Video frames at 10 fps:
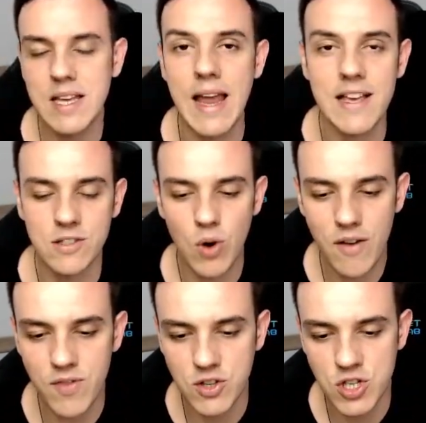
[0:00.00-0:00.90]
a nice
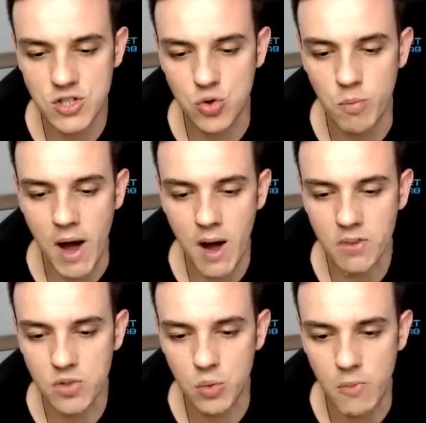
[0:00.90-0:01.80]
graphic just zoom out
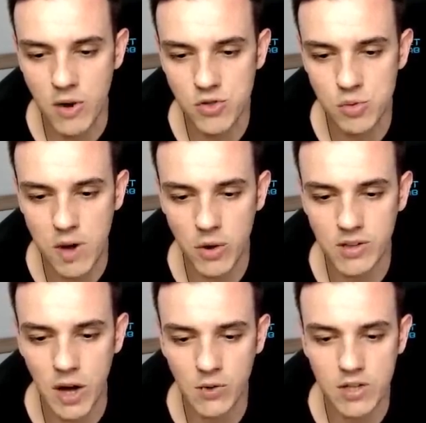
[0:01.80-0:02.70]
zoom out zoom out
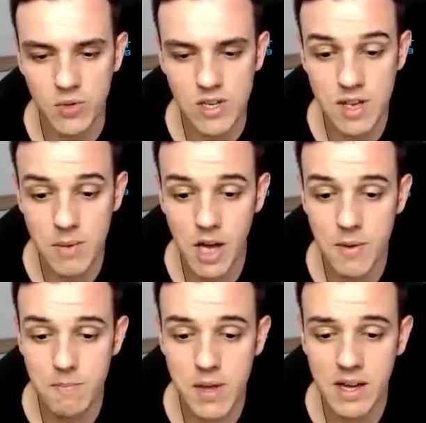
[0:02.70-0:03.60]
now the trees are
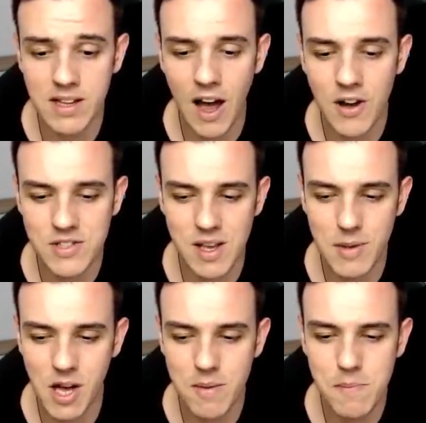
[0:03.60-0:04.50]
becoming bigger the houses are
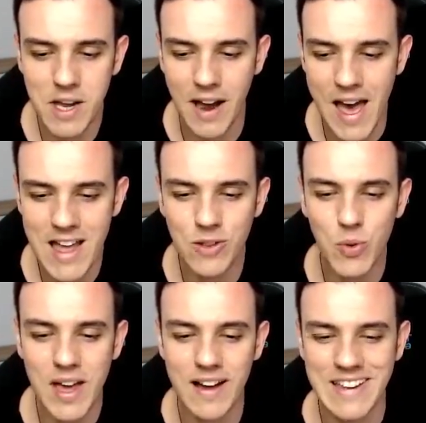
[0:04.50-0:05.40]
becoming bigger and
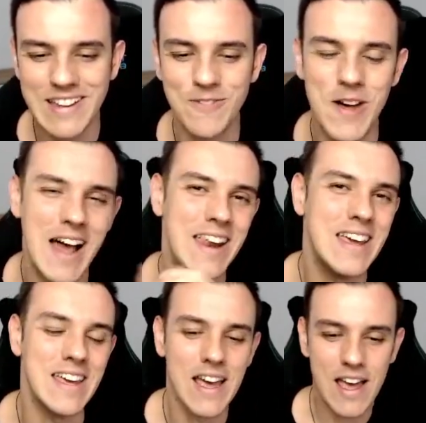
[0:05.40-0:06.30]
we are in the valley